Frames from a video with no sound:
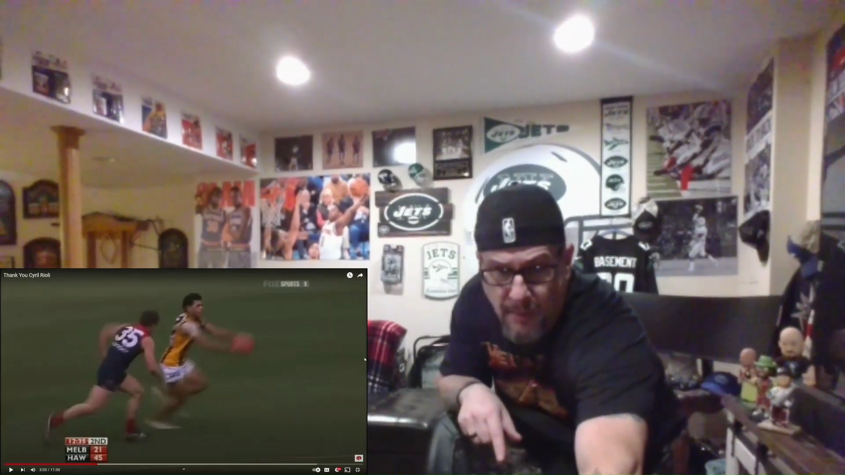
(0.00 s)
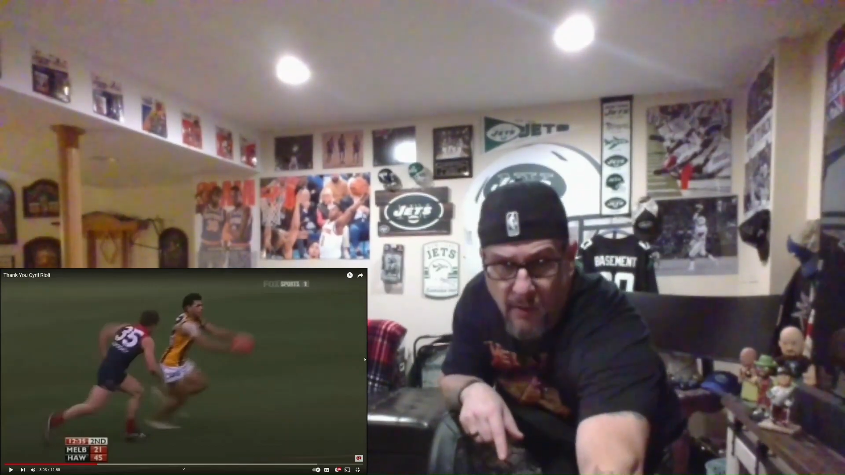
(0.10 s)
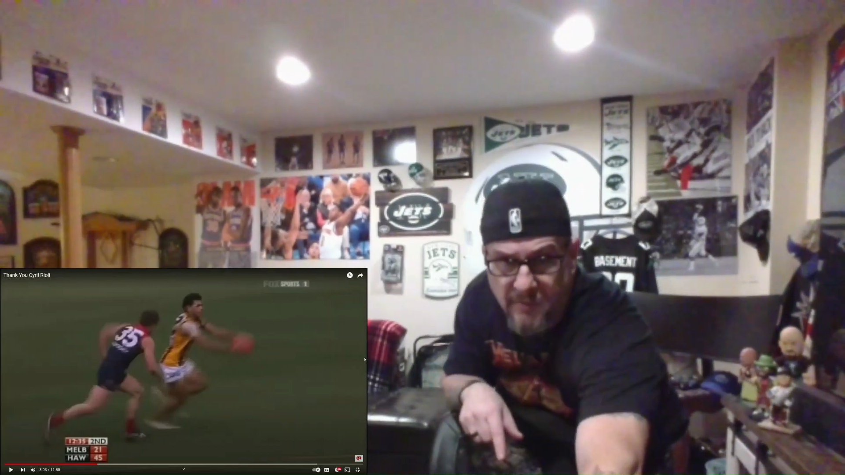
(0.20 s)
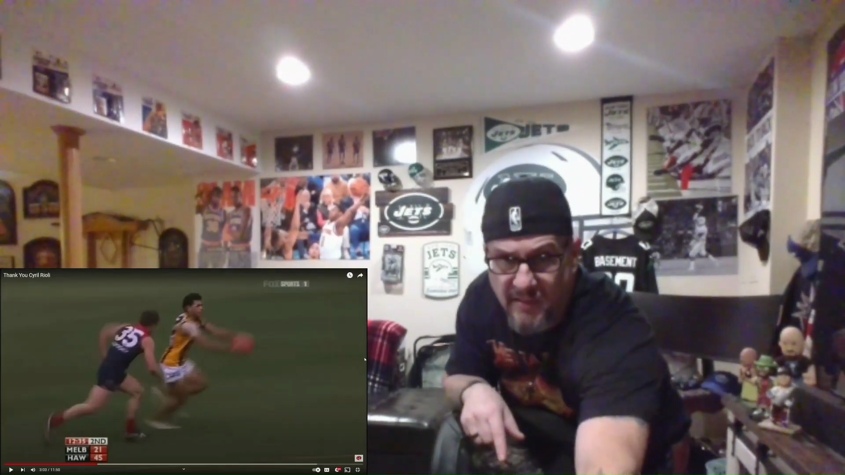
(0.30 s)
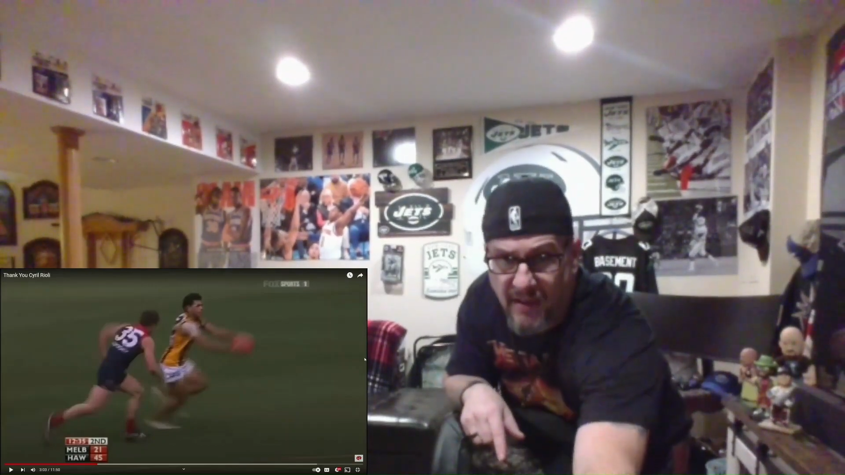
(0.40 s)
but
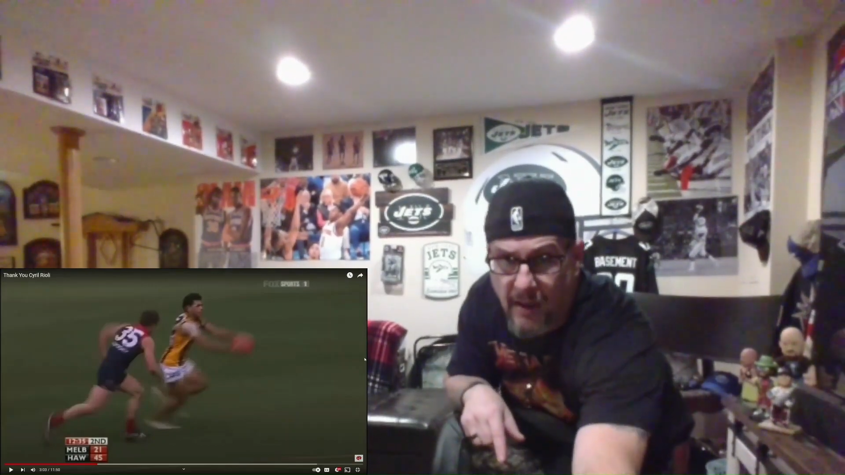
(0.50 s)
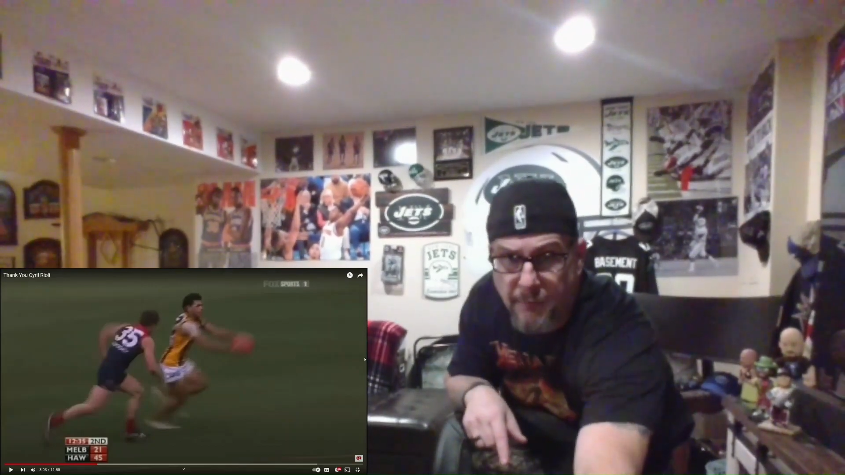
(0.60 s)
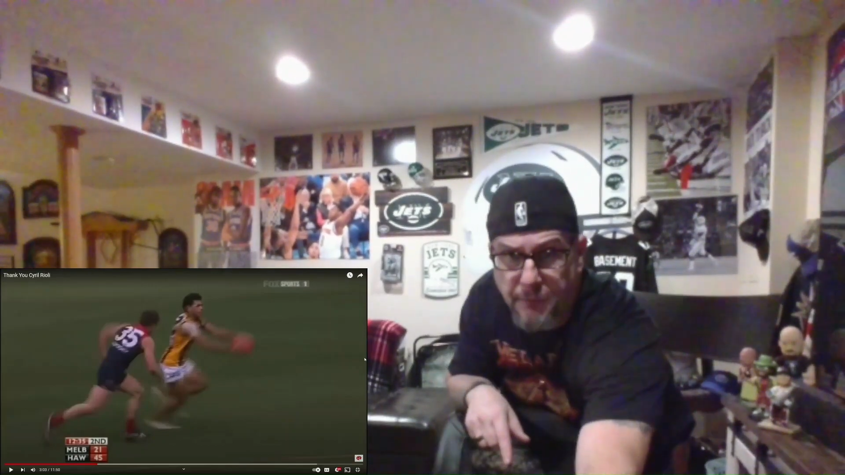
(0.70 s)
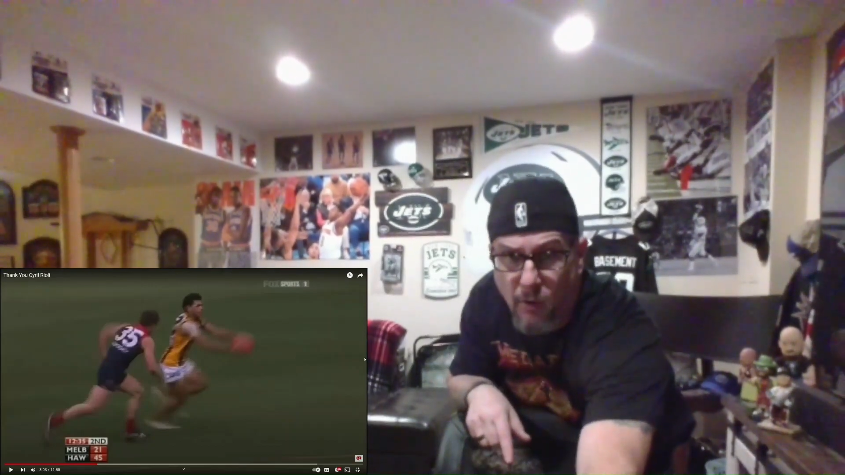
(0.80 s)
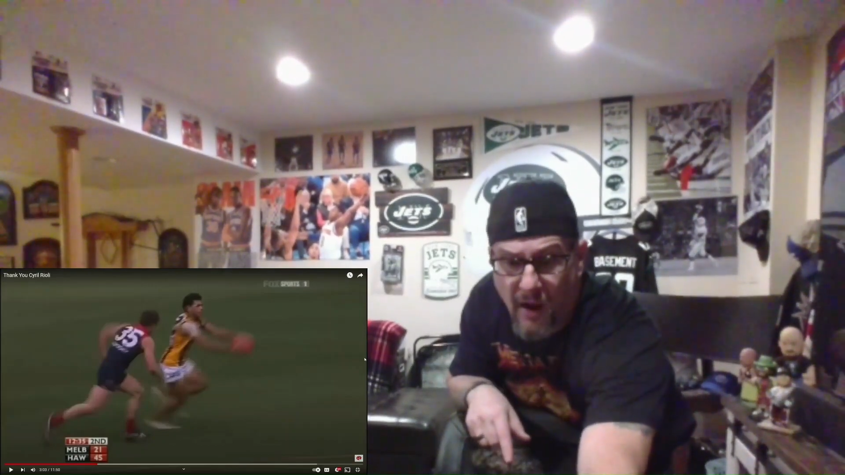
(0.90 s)
it was in the air
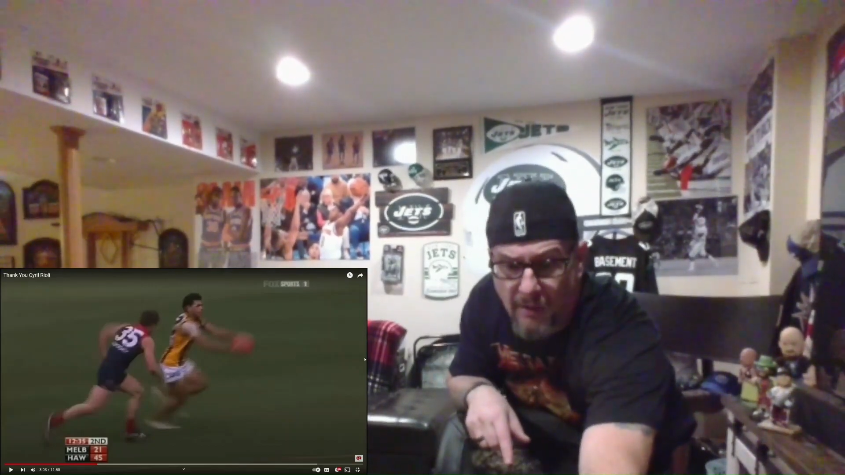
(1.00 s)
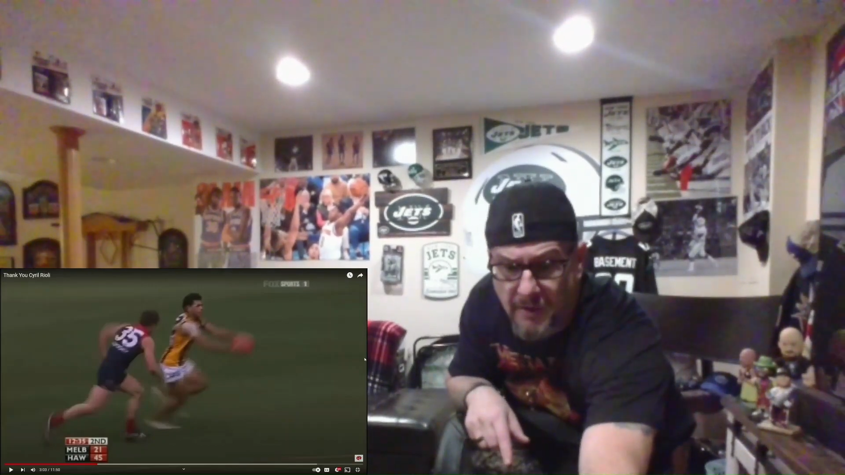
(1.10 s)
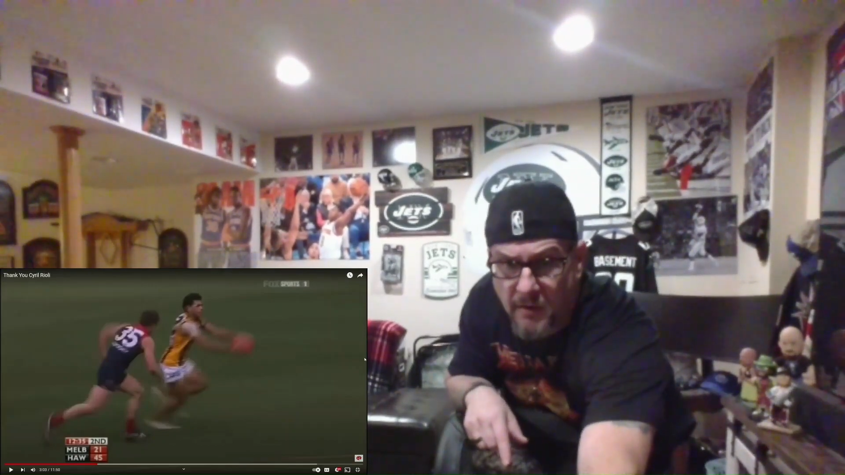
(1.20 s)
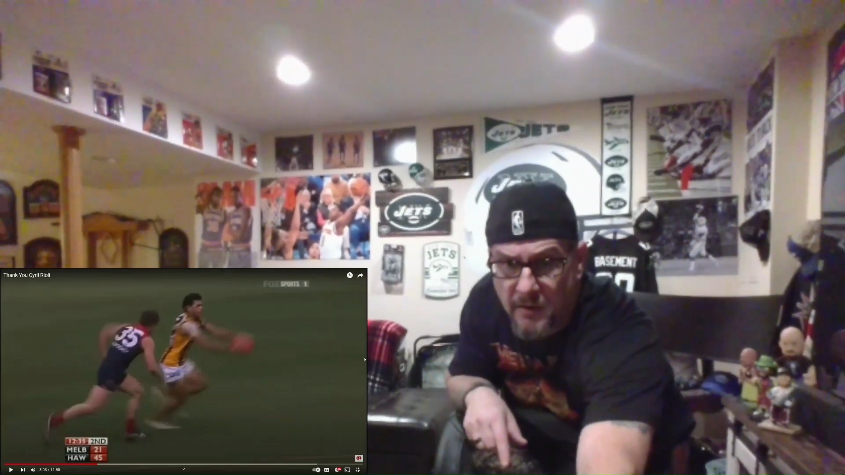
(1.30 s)
forever.